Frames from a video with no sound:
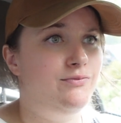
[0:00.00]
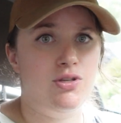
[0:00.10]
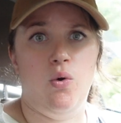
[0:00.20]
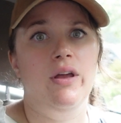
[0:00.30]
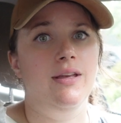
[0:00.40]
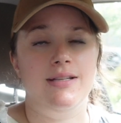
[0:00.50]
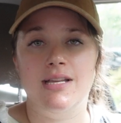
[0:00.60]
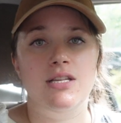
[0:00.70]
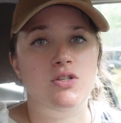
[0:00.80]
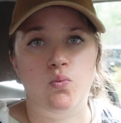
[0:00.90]
toilets.
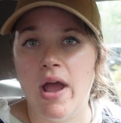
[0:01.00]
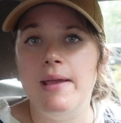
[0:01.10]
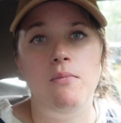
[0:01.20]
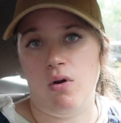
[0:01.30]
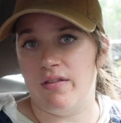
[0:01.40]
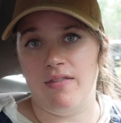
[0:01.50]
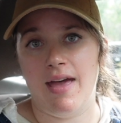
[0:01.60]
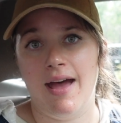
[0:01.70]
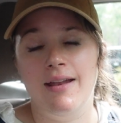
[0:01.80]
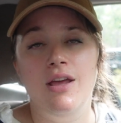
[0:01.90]
It's way more than
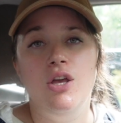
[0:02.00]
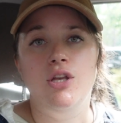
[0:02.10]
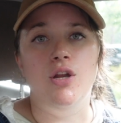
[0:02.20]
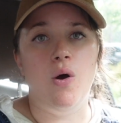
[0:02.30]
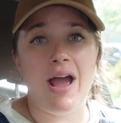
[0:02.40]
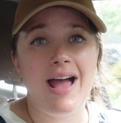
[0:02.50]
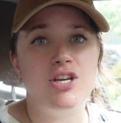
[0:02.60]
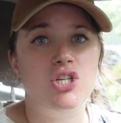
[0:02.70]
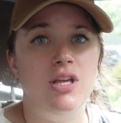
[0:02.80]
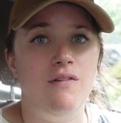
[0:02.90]
that. You know, I
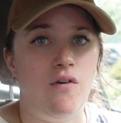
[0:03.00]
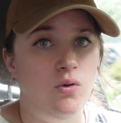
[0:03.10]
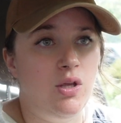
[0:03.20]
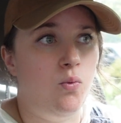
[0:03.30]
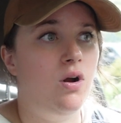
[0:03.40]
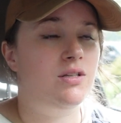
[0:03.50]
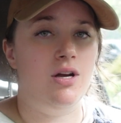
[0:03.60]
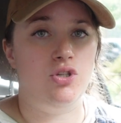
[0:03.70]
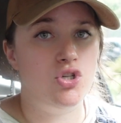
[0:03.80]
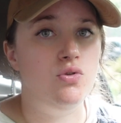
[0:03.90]
actually have only worked
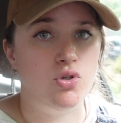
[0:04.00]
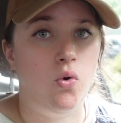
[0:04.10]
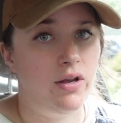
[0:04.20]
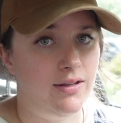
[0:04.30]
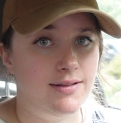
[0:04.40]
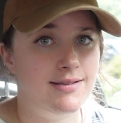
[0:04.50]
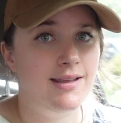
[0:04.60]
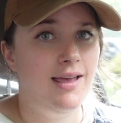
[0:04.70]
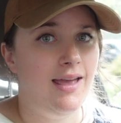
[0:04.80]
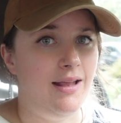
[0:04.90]
on 2 toilets
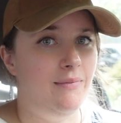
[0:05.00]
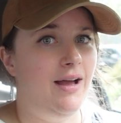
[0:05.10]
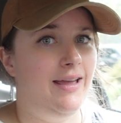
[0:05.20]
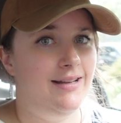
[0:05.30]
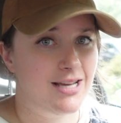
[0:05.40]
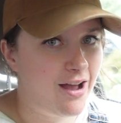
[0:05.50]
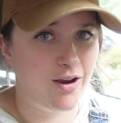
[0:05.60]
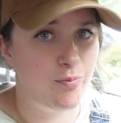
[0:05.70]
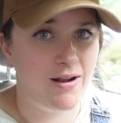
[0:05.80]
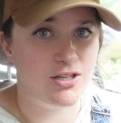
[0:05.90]
in my
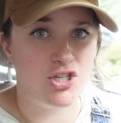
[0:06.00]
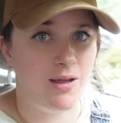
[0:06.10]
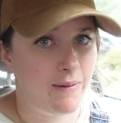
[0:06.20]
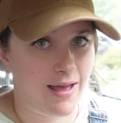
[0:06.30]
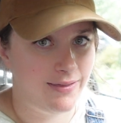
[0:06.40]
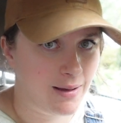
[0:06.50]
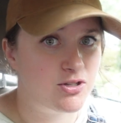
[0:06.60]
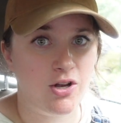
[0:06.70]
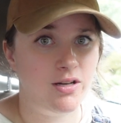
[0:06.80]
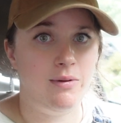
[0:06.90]
entire apprenticeship, and I'm
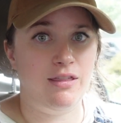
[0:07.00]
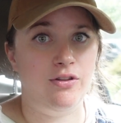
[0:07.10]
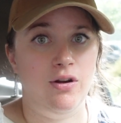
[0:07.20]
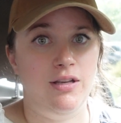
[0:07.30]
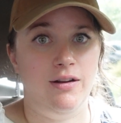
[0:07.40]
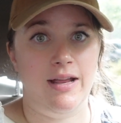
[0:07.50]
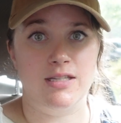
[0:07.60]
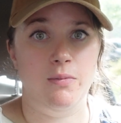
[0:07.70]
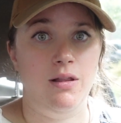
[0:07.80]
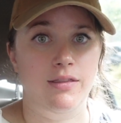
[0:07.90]
starting my 3rd year
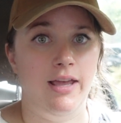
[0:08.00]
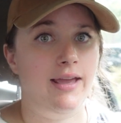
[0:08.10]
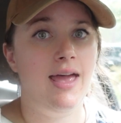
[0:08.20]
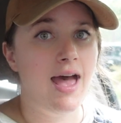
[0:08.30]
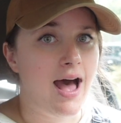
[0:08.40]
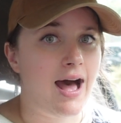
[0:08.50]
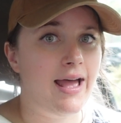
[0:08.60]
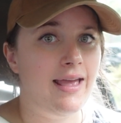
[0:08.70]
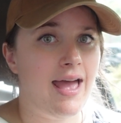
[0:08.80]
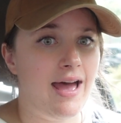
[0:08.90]
next month. Like,
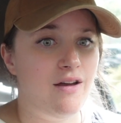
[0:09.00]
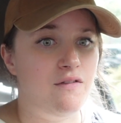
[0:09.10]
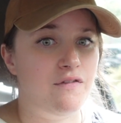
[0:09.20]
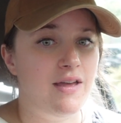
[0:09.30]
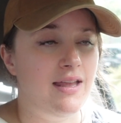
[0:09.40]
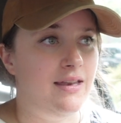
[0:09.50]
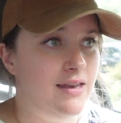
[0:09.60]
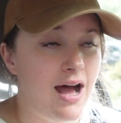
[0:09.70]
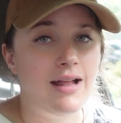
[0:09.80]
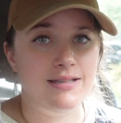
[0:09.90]
I have
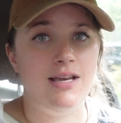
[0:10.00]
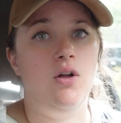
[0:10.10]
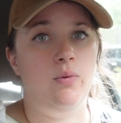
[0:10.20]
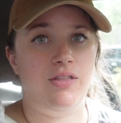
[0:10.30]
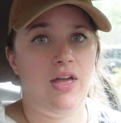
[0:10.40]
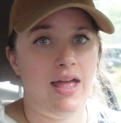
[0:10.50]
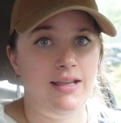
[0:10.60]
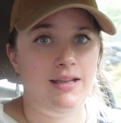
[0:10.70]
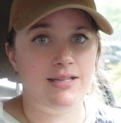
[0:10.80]
not dealt with any